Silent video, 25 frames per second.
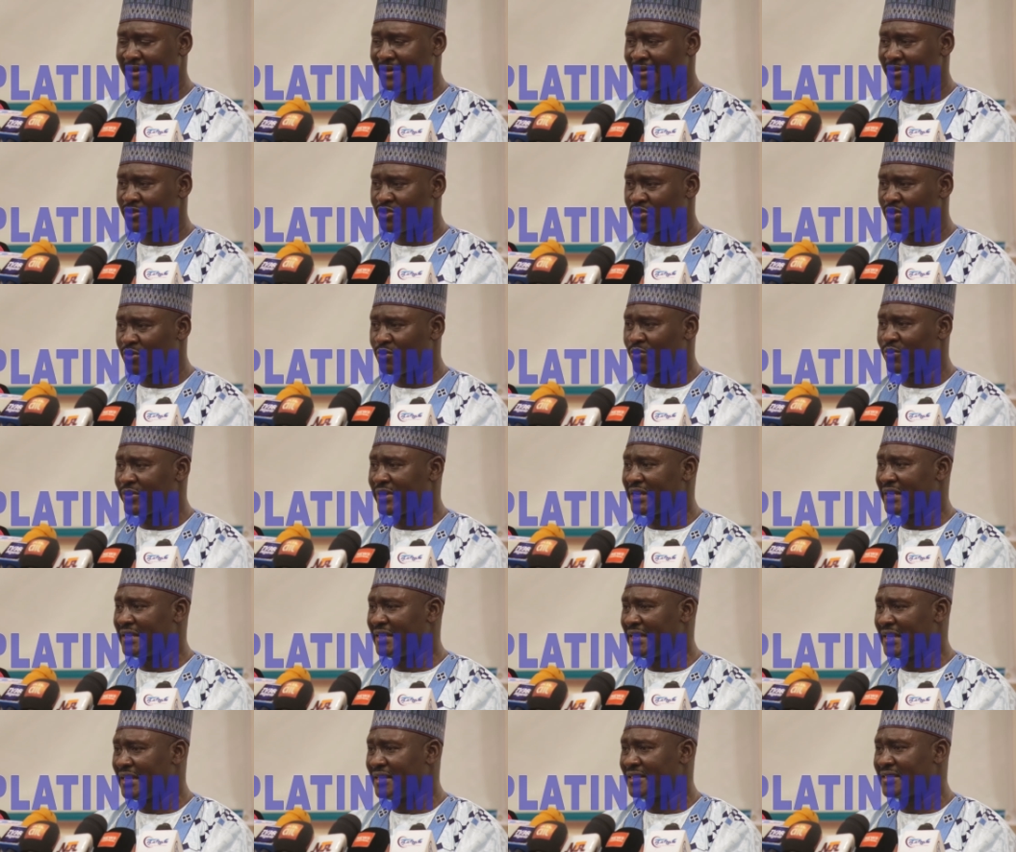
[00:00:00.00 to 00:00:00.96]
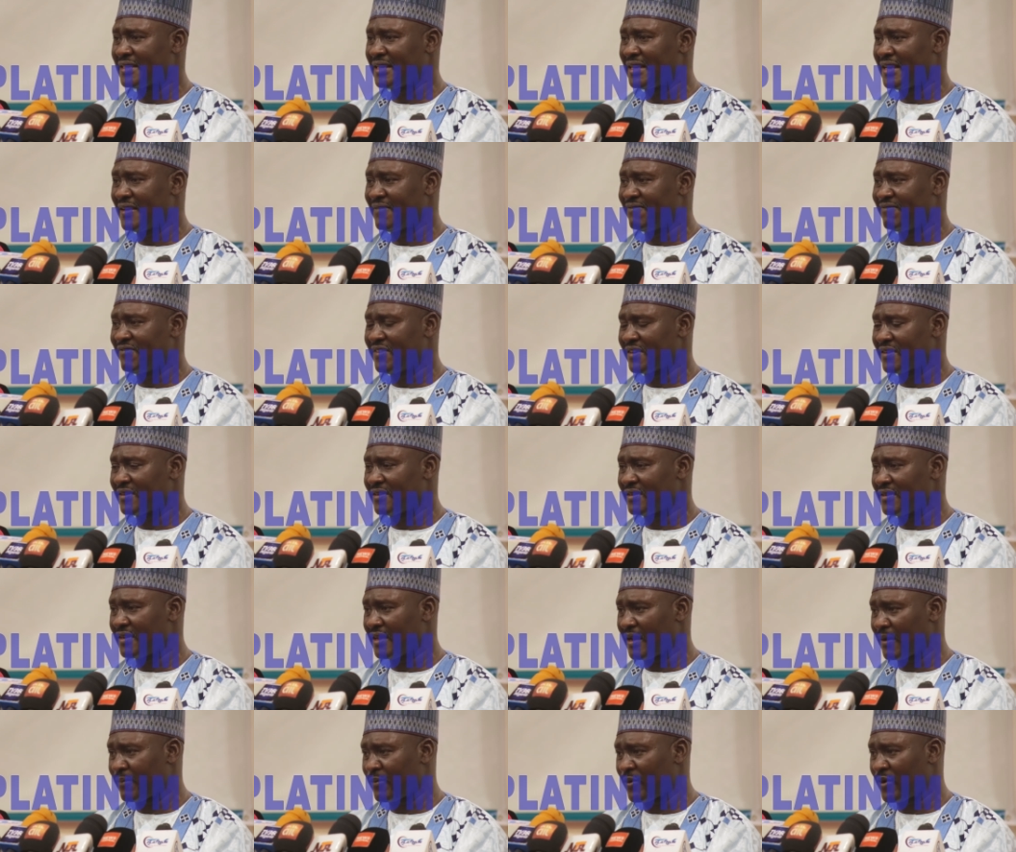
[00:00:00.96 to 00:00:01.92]
So we need every
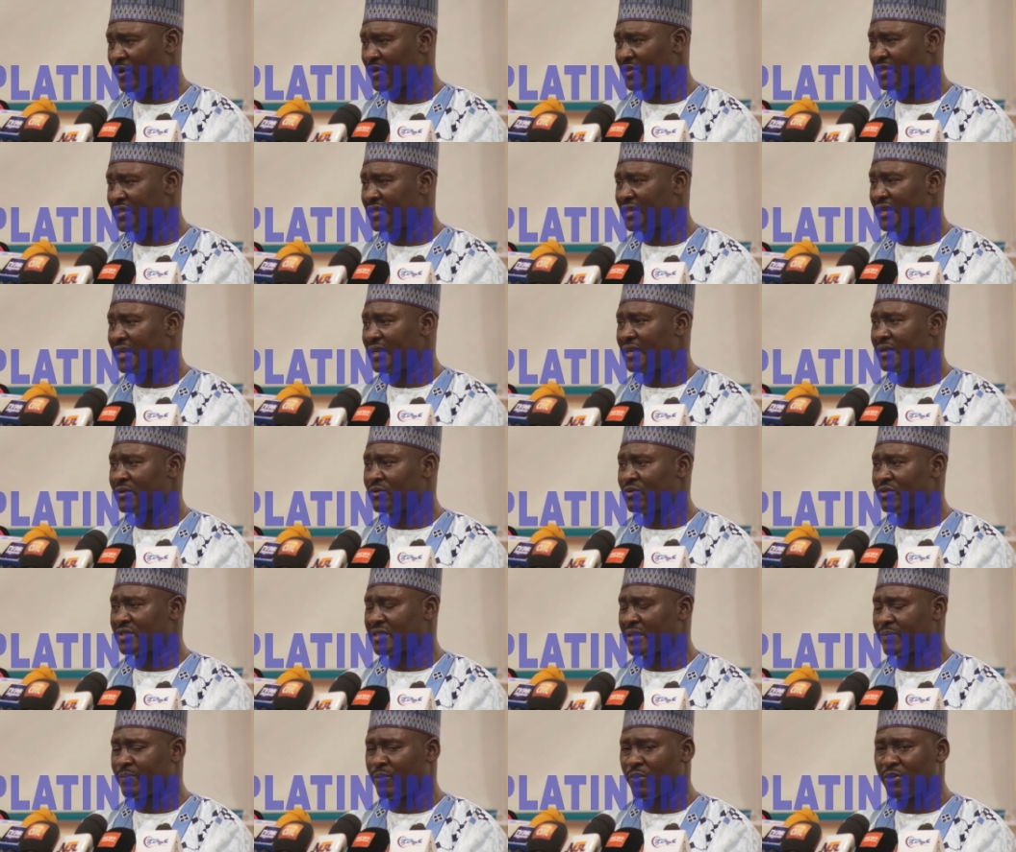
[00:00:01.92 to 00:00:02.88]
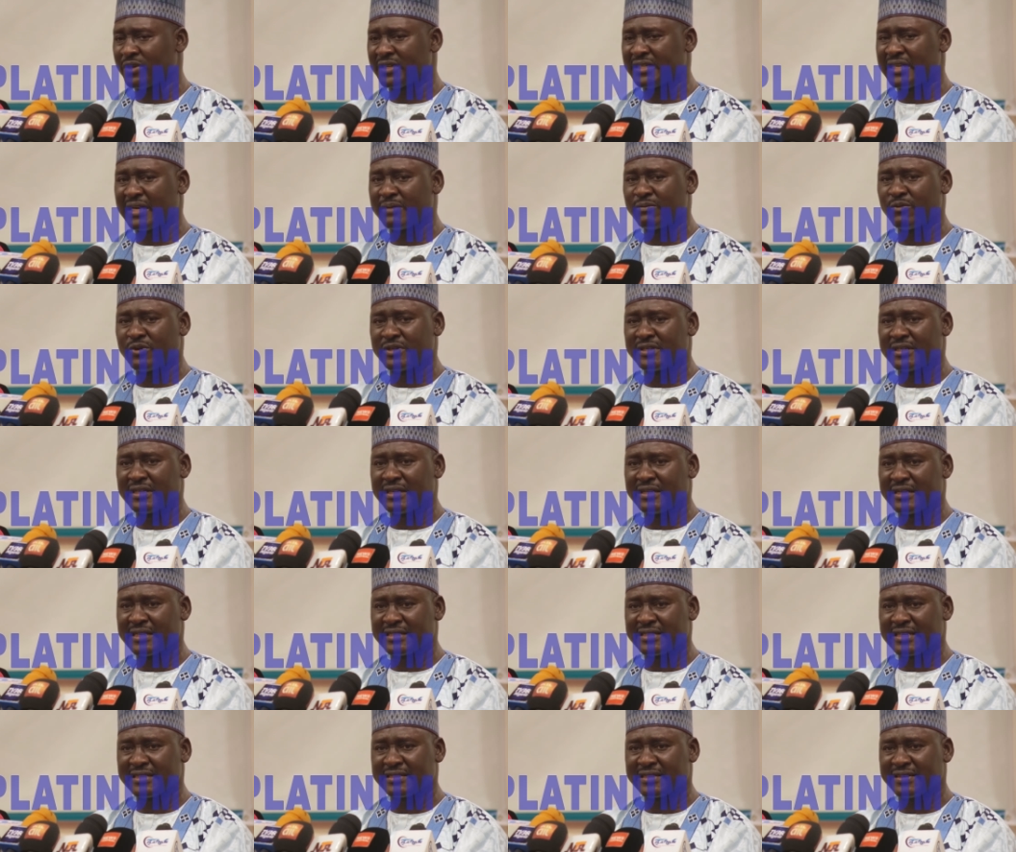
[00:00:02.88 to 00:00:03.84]
effort to support them with the
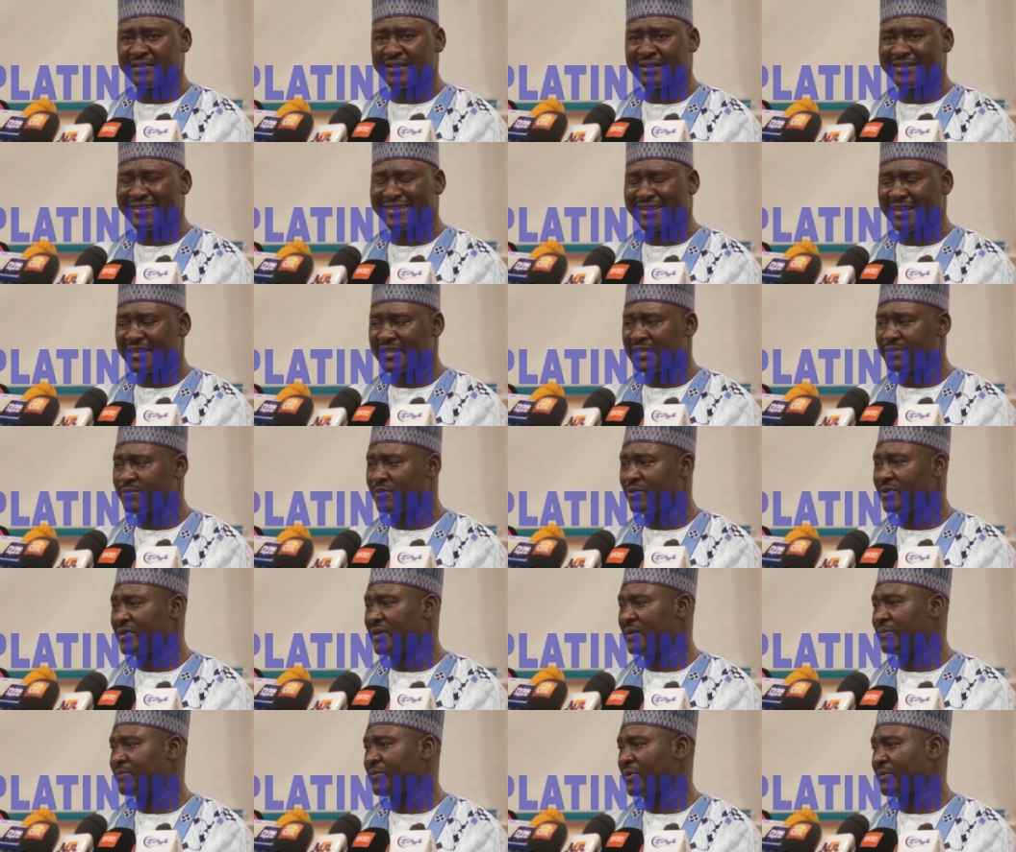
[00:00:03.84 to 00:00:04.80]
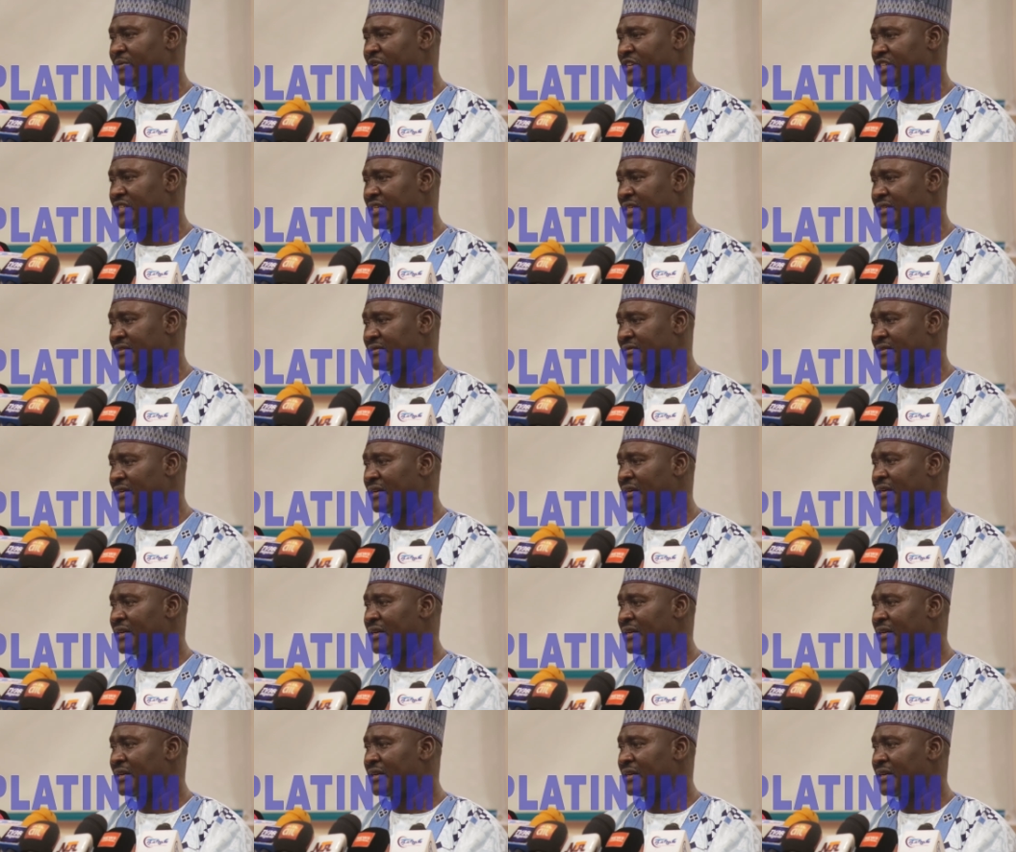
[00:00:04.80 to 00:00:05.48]
necessary credible information